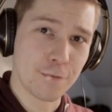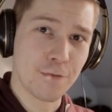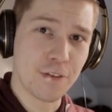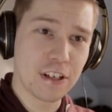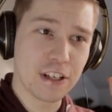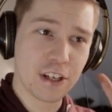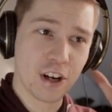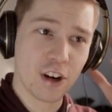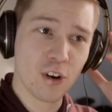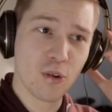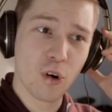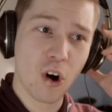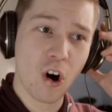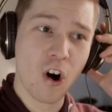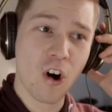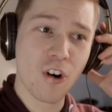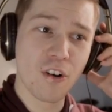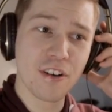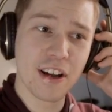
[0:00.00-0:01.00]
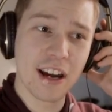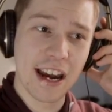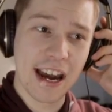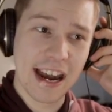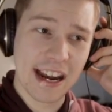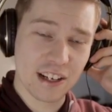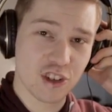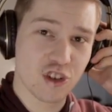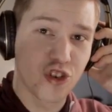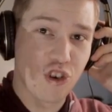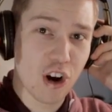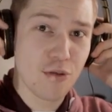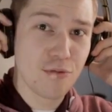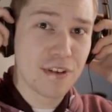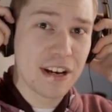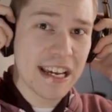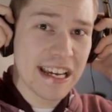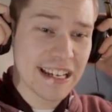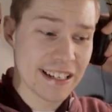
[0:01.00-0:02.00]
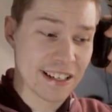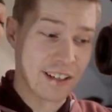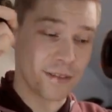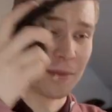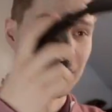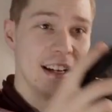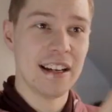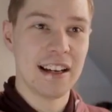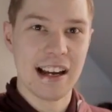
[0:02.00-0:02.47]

video on ASTRONEER.